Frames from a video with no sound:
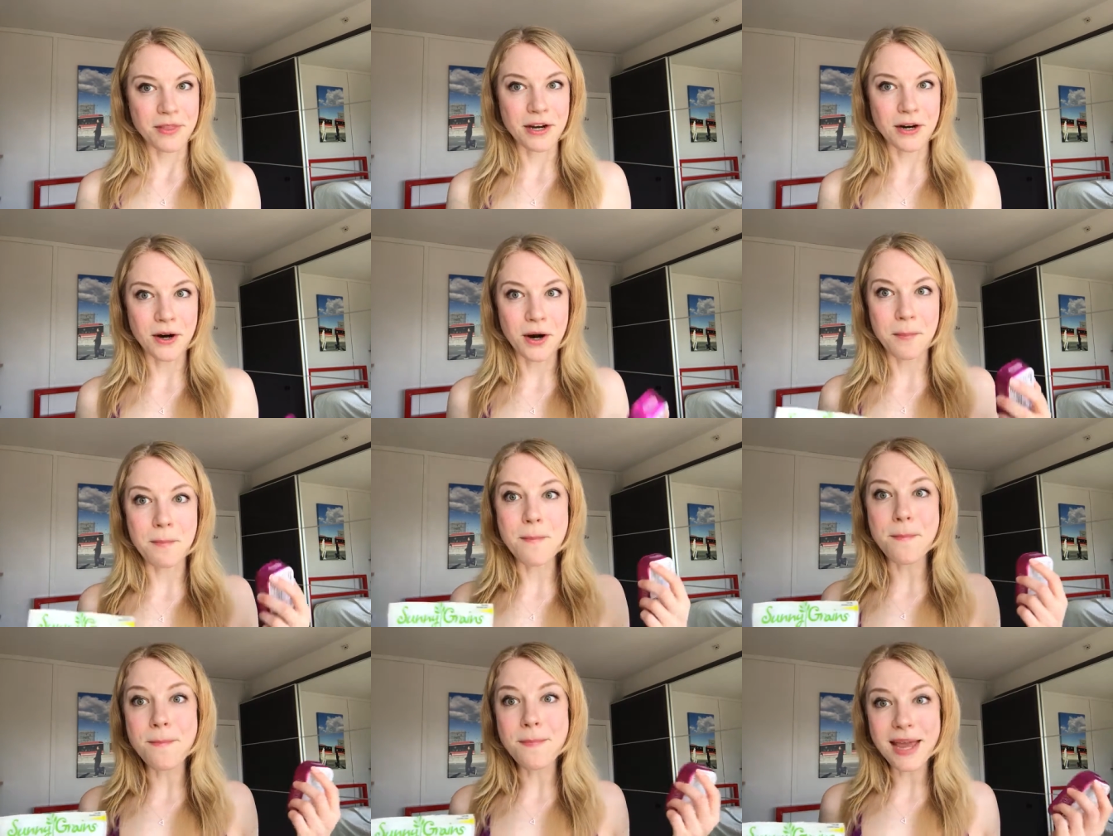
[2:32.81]
There
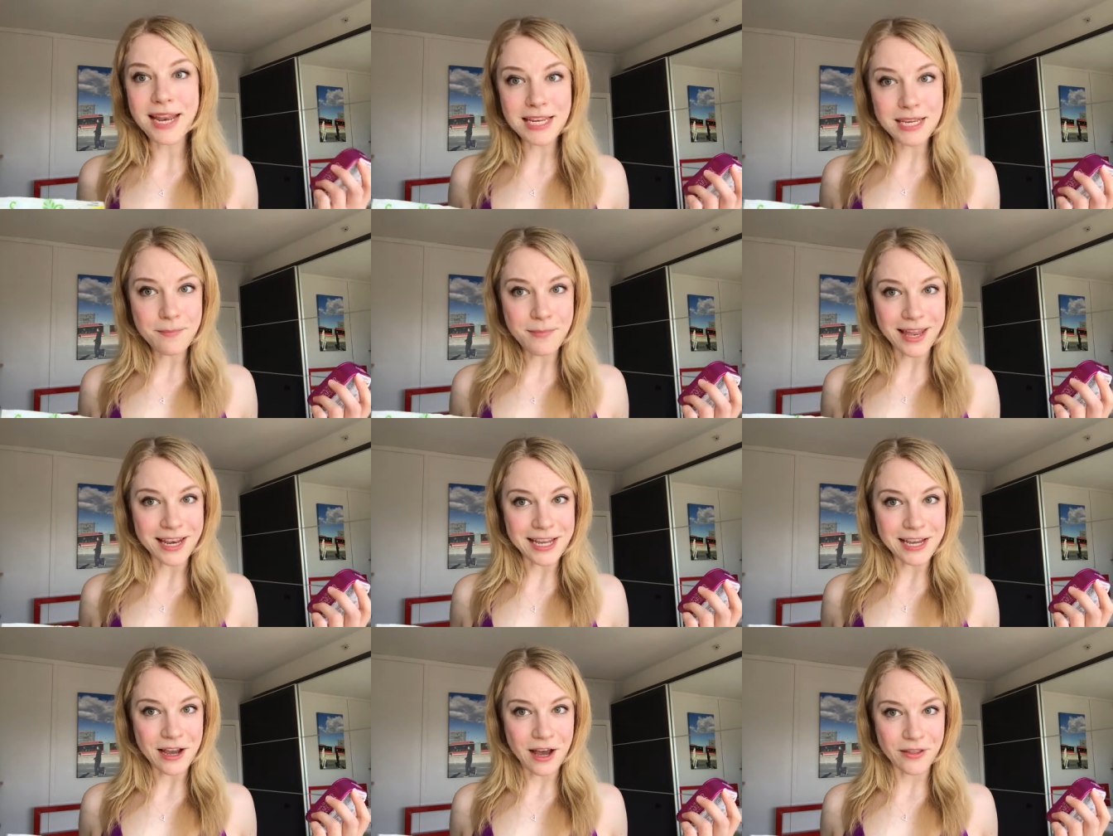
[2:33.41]
are many,
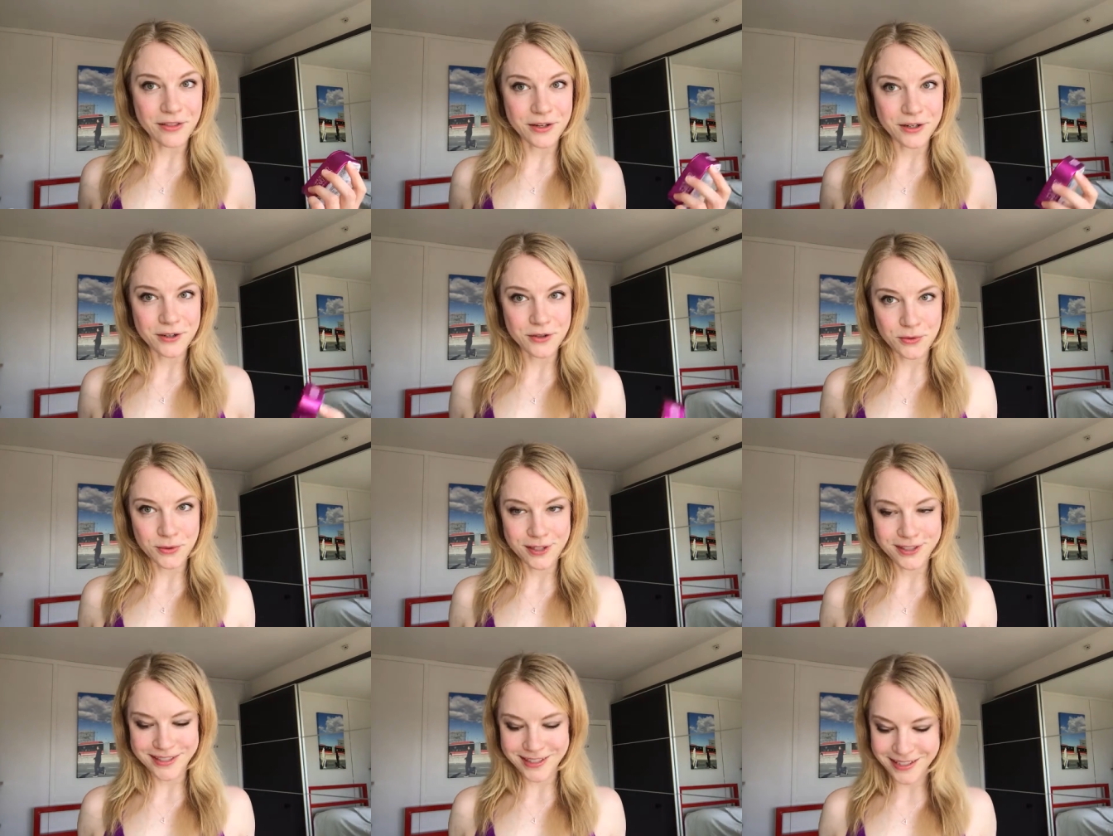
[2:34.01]
many other
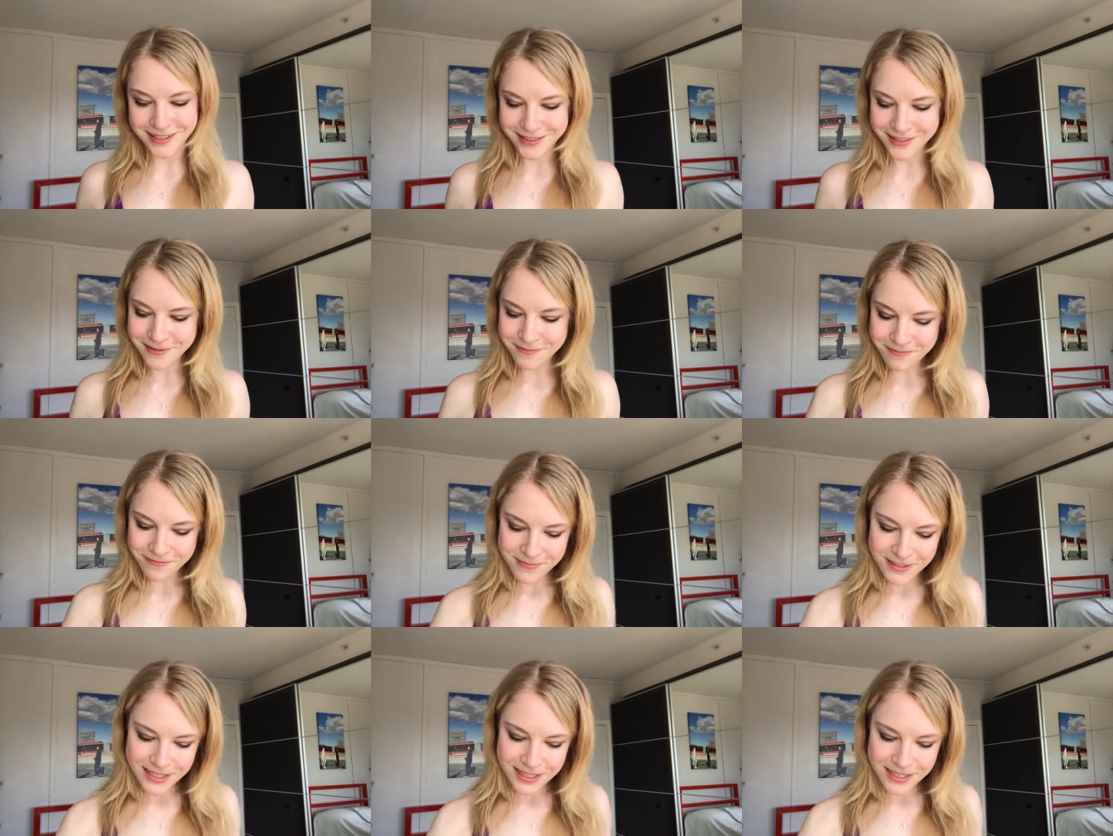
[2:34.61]
sources.